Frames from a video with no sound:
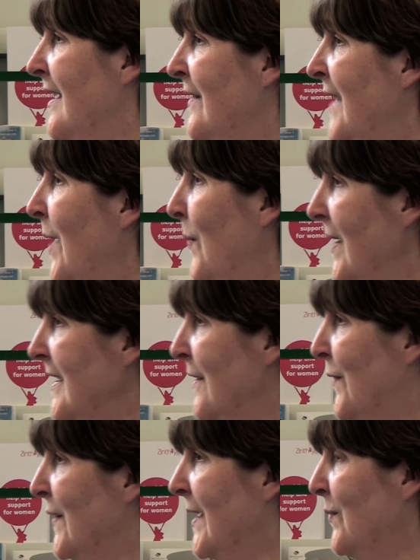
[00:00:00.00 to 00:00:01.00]
they're
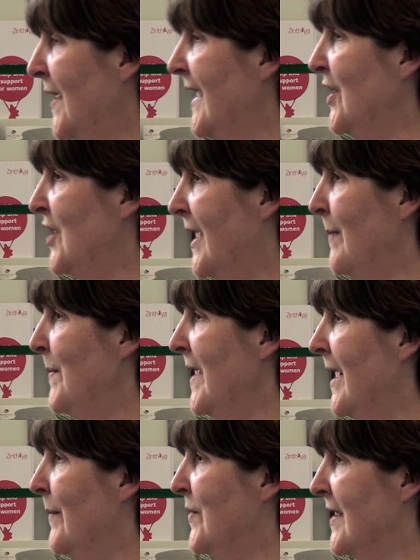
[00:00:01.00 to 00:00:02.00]
wonderful. They really cheer me
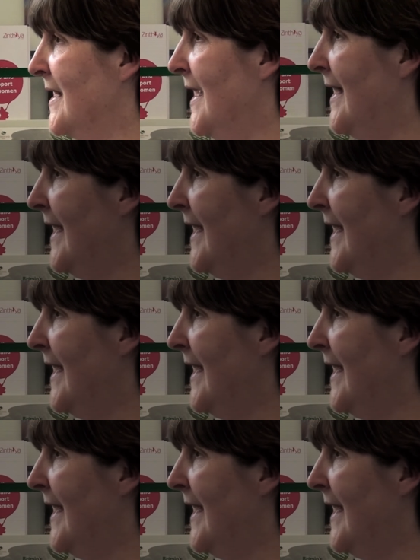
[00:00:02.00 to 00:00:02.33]
up just like